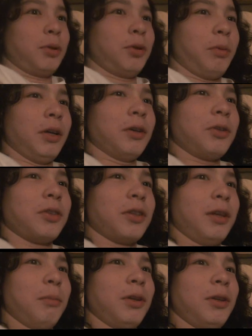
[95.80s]
Polar bears
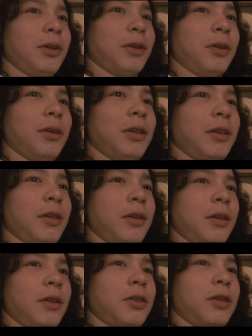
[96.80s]
came in here,
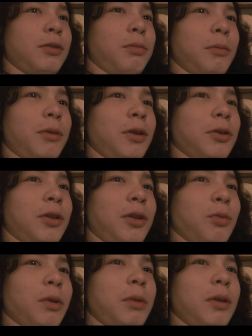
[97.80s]
sucked my balls, and
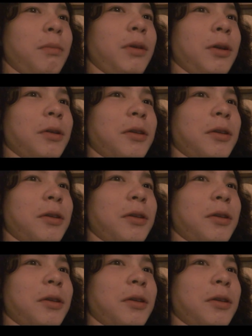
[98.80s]
then ripped it apart.